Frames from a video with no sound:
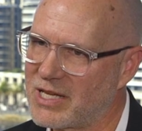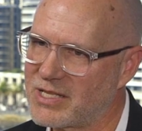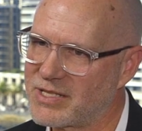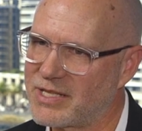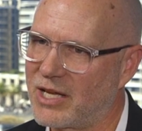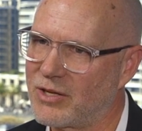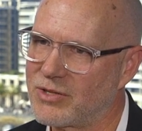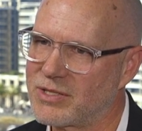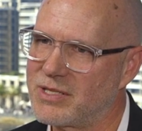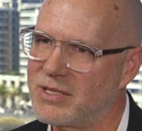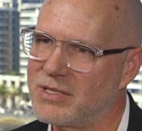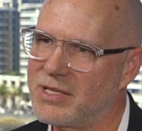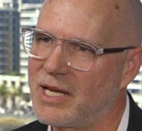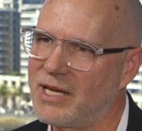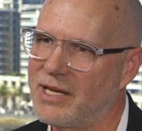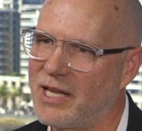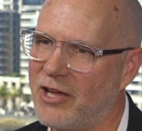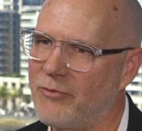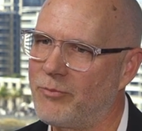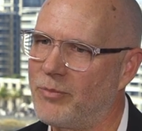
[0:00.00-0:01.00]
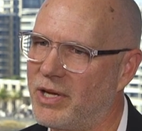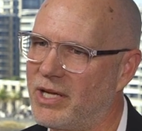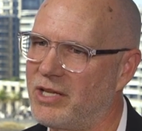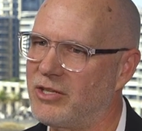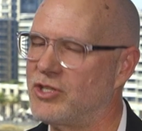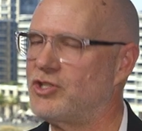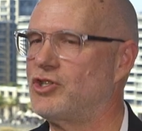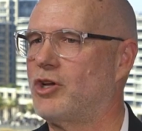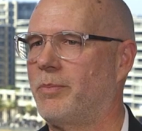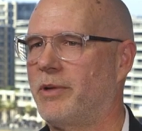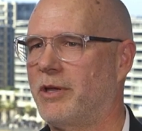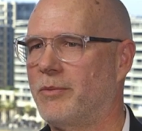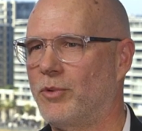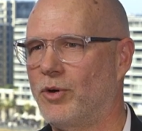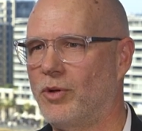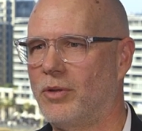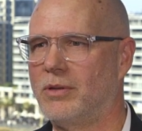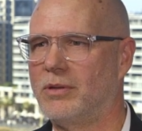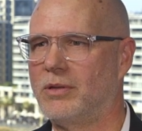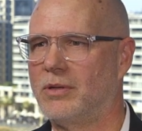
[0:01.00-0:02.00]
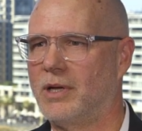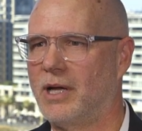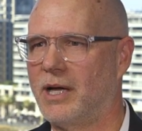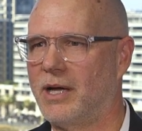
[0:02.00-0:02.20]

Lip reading: sales to date have been to shopping mall